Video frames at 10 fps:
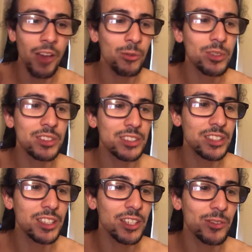Everyone is
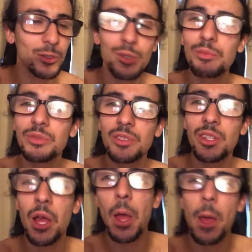in their rooms
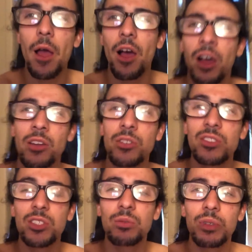on
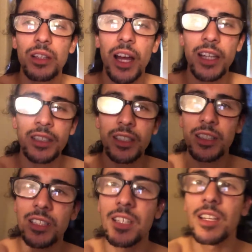YouTube
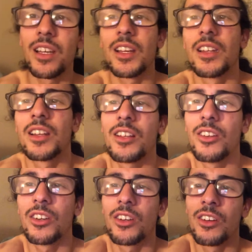relaxing. The
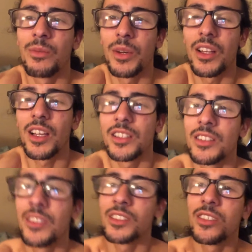glare of my
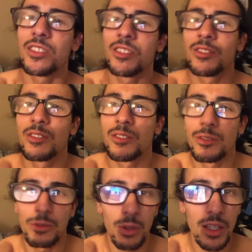glasses is
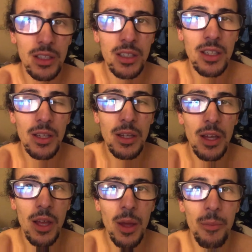crazy.
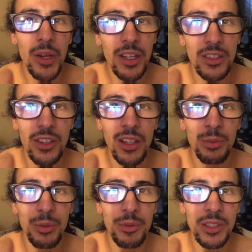But yeah, so that's
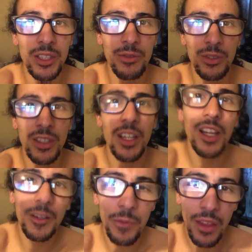pretty much it for
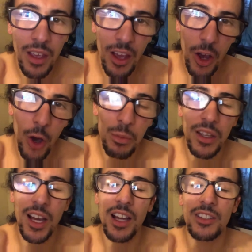today. Hope you
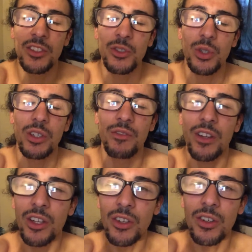guys enjoyed the
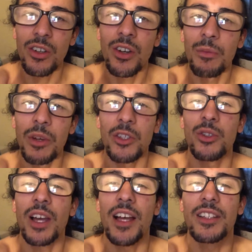video. Make sure
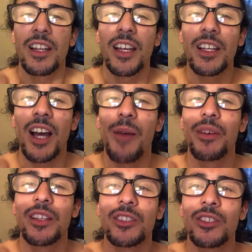you guys like,
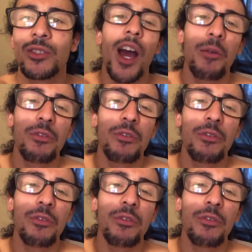comment, and subscribe.